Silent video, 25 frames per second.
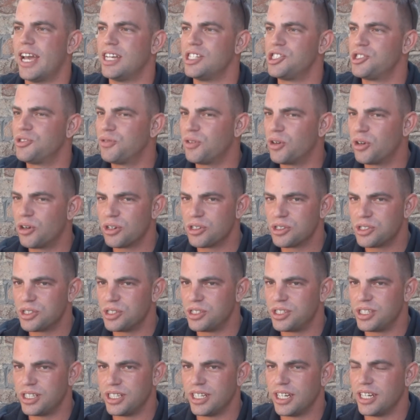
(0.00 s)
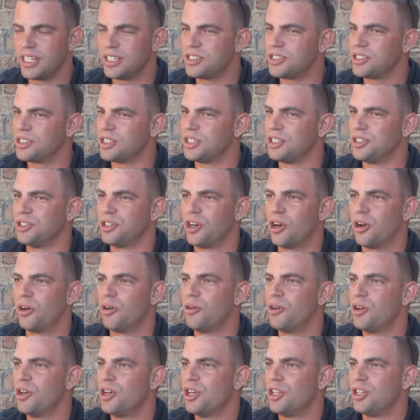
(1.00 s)
As far as the THC, no.
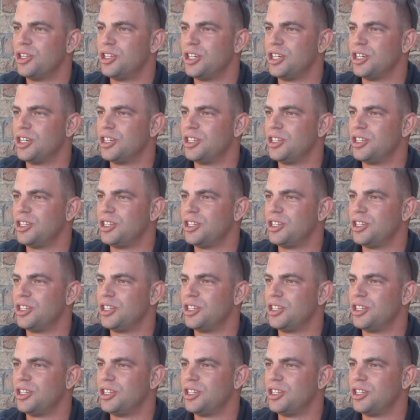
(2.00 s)
Yeah.